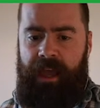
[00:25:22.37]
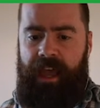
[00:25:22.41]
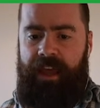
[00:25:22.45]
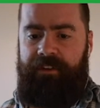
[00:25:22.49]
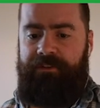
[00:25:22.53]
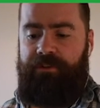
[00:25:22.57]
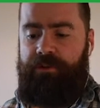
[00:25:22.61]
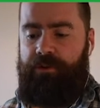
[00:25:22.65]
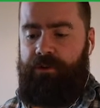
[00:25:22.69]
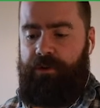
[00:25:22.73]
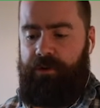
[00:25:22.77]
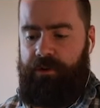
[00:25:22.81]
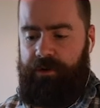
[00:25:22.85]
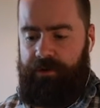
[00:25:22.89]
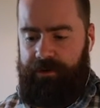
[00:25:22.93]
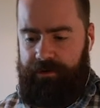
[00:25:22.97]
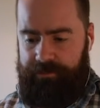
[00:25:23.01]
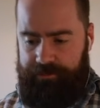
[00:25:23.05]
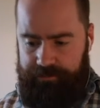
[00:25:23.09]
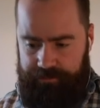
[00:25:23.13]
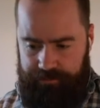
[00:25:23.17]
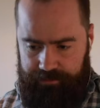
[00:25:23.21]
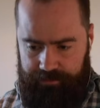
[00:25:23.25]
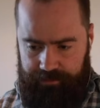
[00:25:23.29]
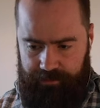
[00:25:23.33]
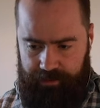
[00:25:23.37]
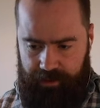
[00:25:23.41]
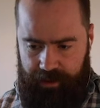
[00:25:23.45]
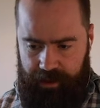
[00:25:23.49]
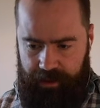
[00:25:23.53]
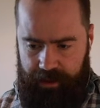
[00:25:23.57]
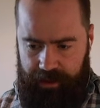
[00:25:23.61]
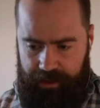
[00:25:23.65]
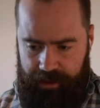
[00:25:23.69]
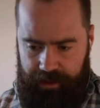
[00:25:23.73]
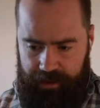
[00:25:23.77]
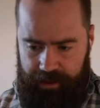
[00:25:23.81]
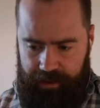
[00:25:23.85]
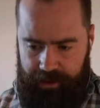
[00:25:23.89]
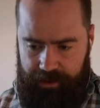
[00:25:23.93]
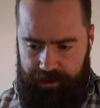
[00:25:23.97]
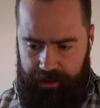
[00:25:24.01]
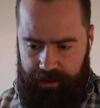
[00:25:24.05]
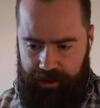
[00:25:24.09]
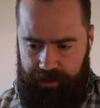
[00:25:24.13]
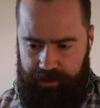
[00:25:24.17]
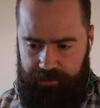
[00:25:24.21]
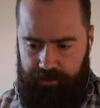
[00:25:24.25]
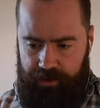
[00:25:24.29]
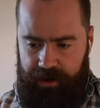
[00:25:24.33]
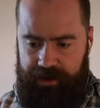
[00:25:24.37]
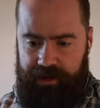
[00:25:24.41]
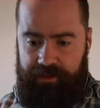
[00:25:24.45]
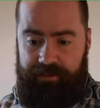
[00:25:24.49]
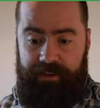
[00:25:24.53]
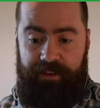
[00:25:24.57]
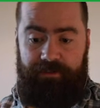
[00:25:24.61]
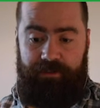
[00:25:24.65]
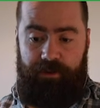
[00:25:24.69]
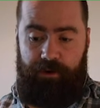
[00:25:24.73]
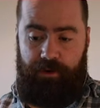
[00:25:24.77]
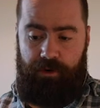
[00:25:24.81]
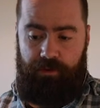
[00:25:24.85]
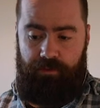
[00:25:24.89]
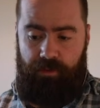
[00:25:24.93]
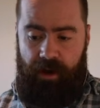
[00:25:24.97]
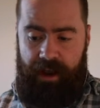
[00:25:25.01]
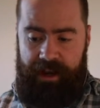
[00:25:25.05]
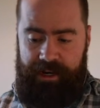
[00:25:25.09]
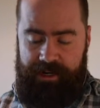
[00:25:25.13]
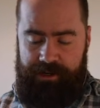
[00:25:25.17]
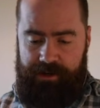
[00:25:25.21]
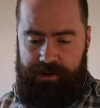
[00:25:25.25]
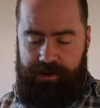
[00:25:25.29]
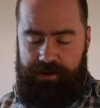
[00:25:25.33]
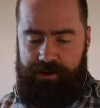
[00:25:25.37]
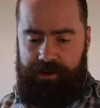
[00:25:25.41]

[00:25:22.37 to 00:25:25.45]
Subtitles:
if you're a creative, if you're a writer,